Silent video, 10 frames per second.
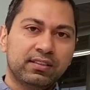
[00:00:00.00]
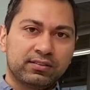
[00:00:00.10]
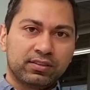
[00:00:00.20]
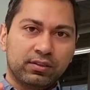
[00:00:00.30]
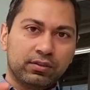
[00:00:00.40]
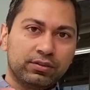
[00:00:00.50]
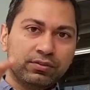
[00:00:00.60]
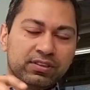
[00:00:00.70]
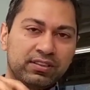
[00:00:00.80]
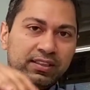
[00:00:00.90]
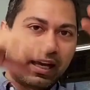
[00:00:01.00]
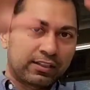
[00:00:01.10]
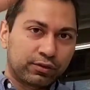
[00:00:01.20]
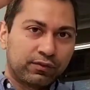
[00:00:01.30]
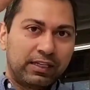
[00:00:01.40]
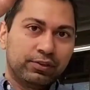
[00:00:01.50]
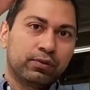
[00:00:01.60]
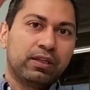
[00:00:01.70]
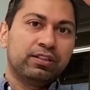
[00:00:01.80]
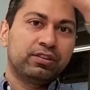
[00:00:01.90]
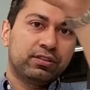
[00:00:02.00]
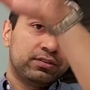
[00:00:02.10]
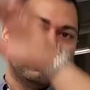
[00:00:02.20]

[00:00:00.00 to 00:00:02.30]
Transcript: So using the actual value equation,